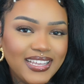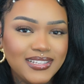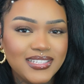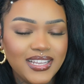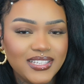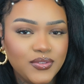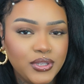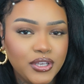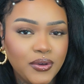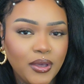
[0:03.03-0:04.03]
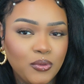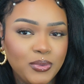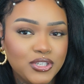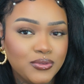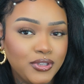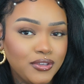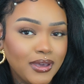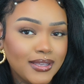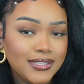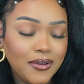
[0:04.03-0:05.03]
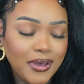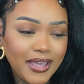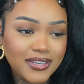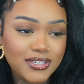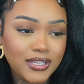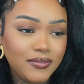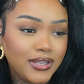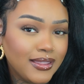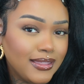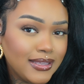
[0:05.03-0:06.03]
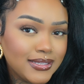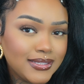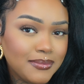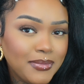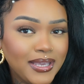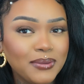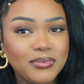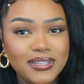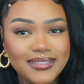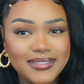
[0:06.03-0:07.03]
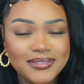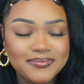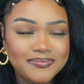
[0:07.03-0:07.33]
In today's video, I will be showing you guys how I achieved this makeup look.